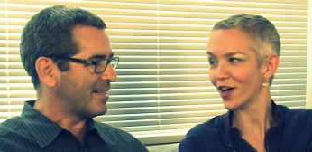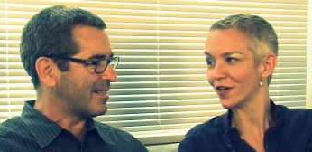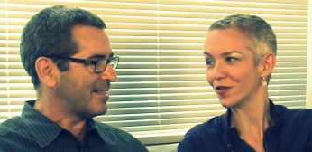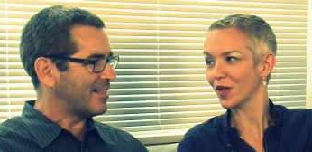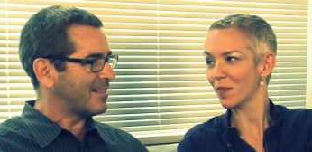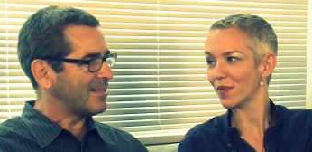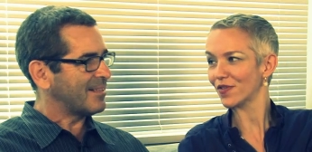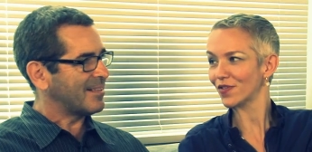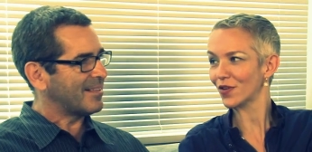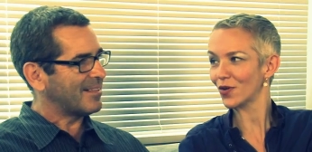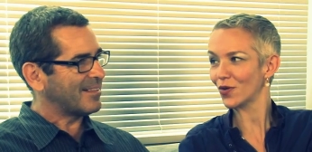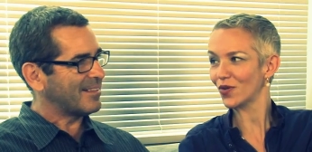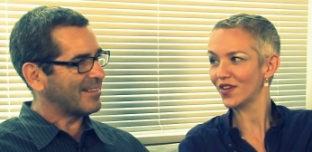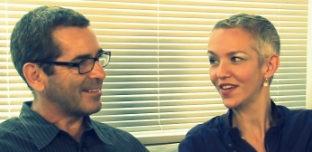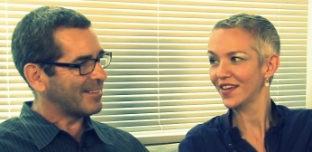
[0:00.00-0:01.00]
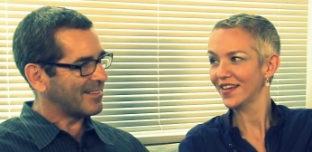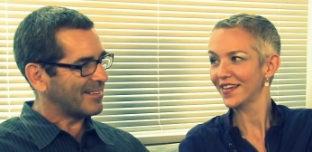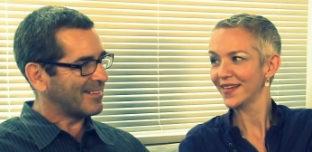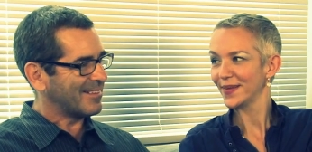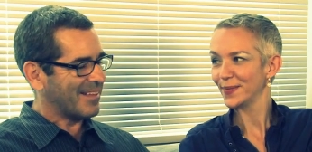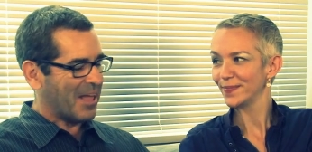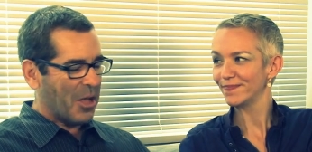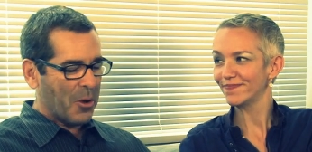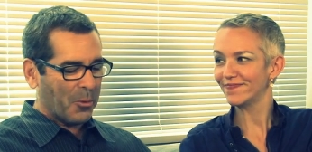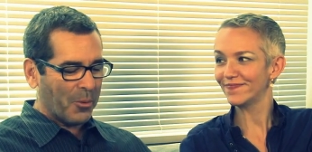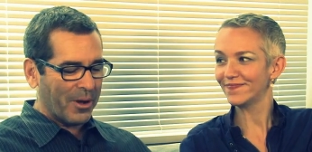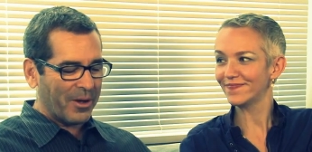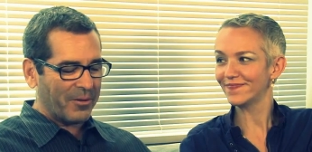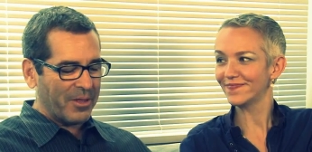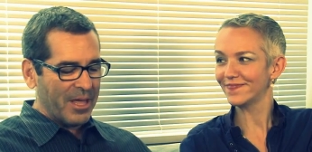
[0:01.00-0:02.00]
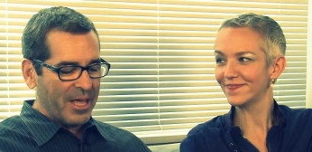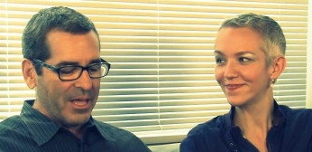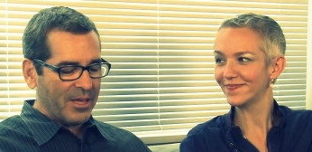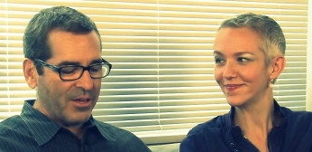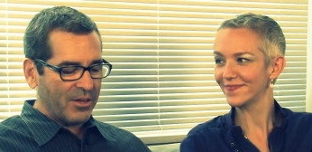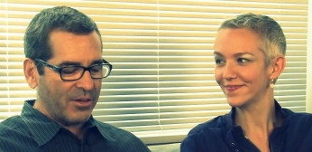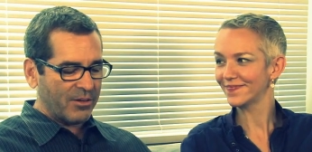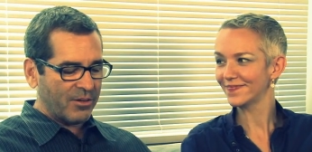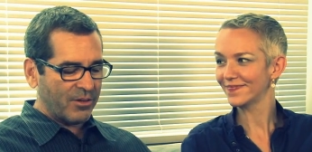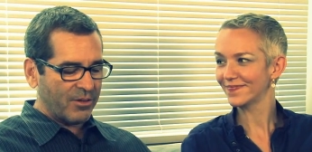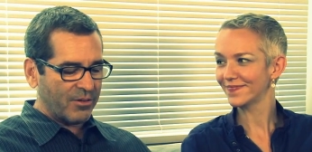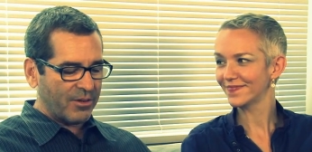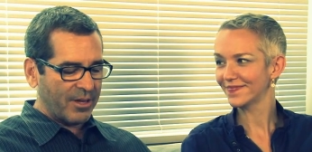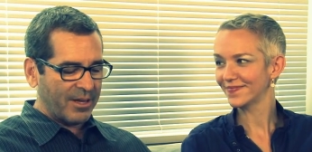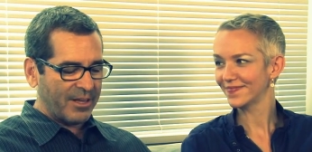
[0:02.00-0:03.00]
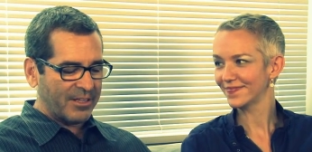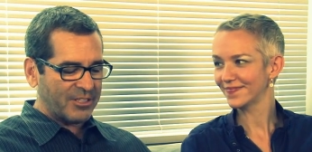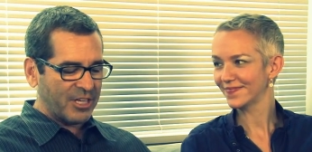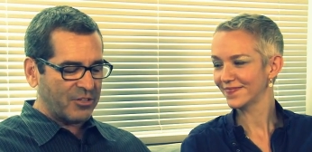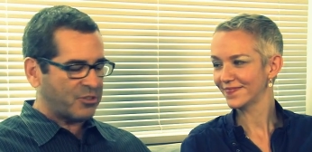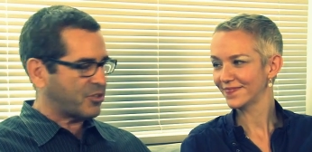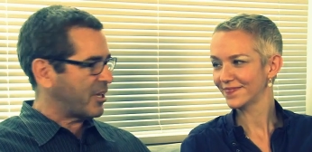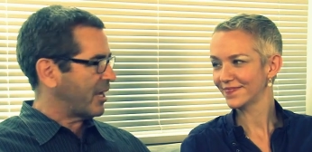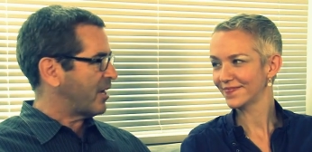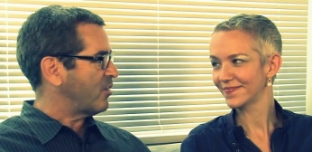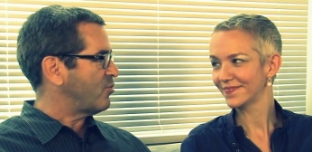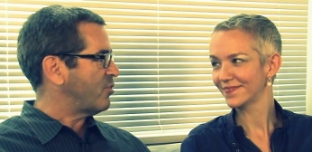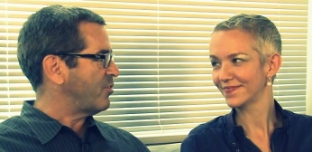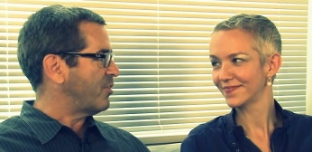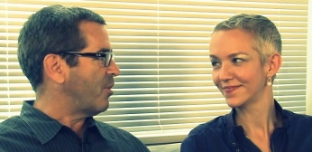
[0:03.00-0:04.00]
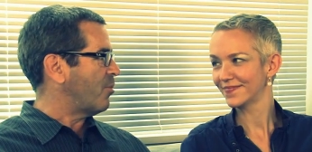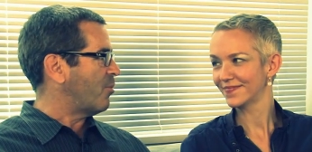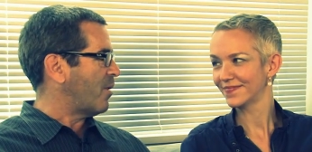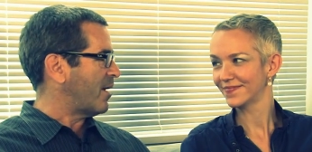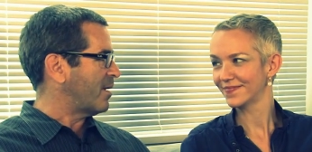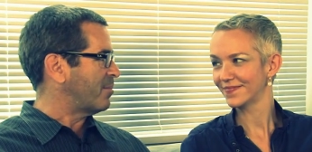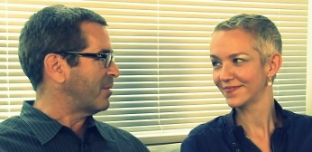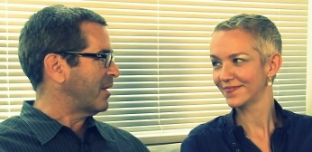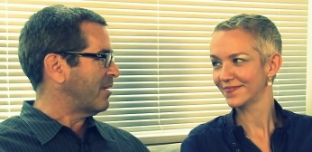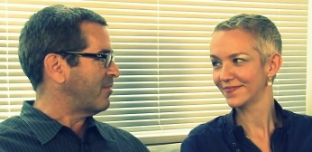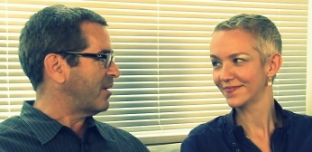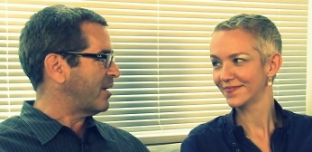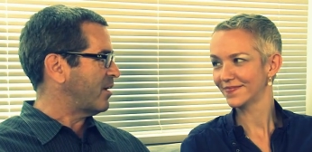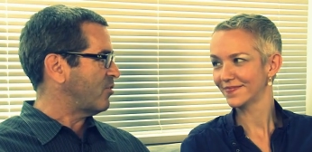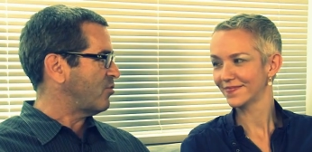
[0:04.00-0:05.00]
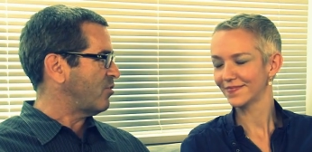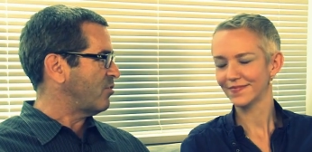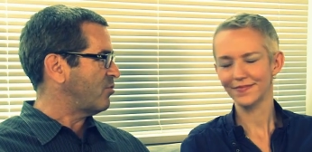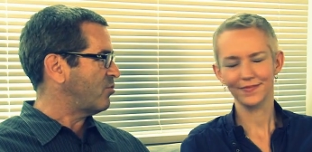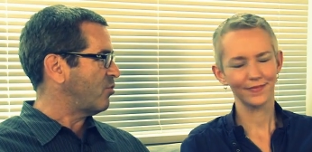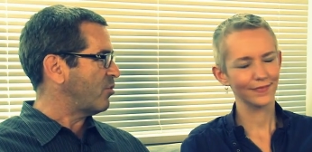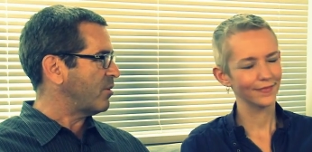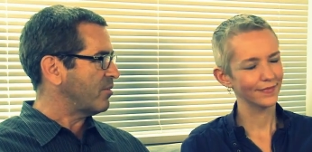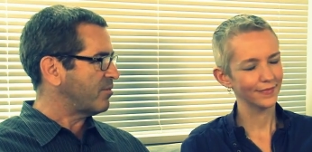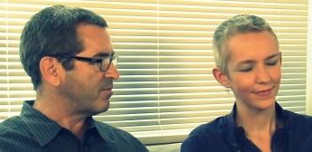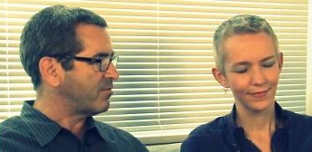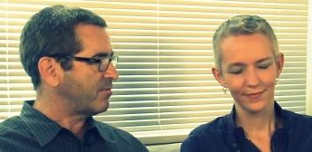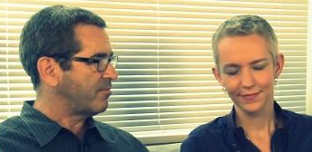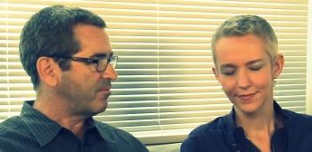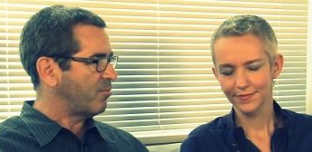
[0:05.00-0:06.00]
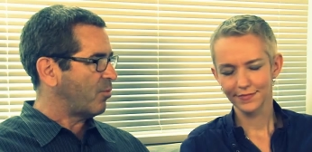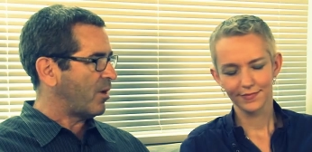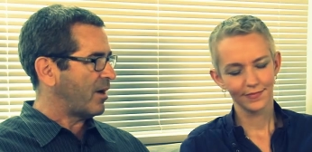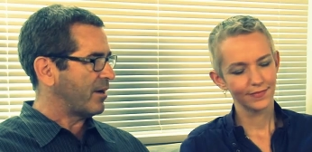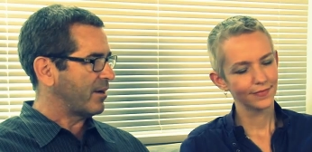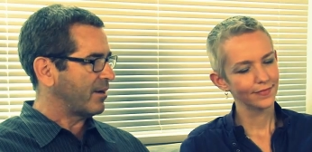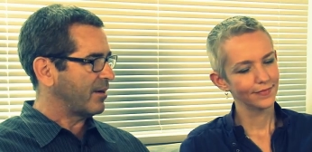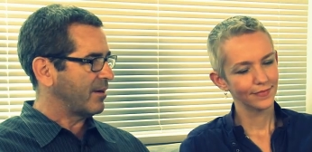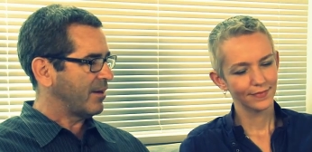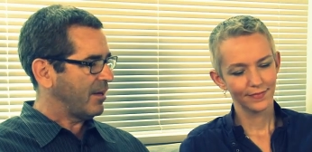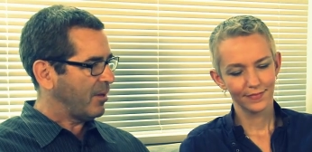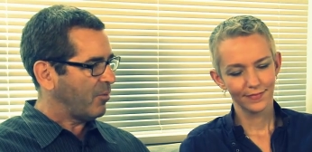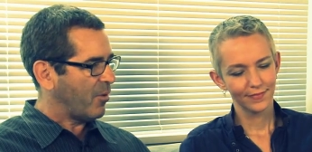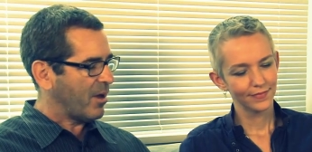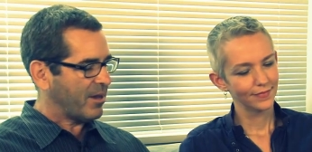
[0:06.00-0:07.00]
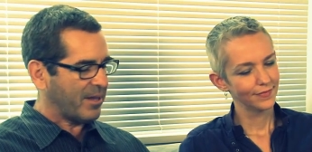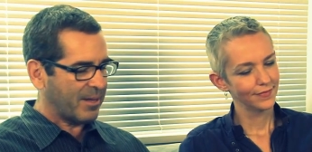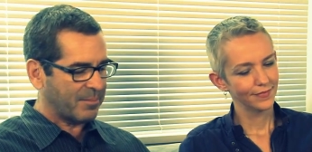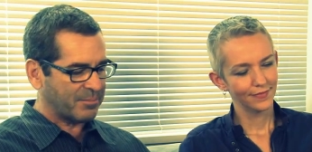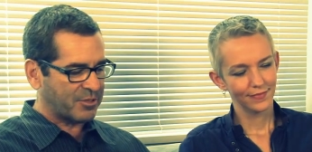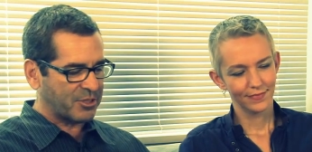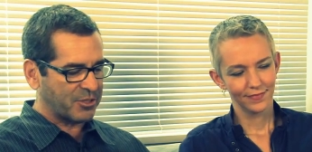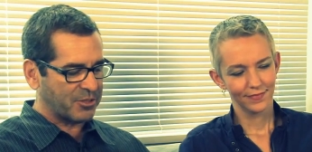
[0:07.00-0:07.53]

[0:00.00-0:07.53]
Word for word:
Speaker 1: final episode.
Speaker 2: Well, it's interesting because you don't want to believe it because you sort of want him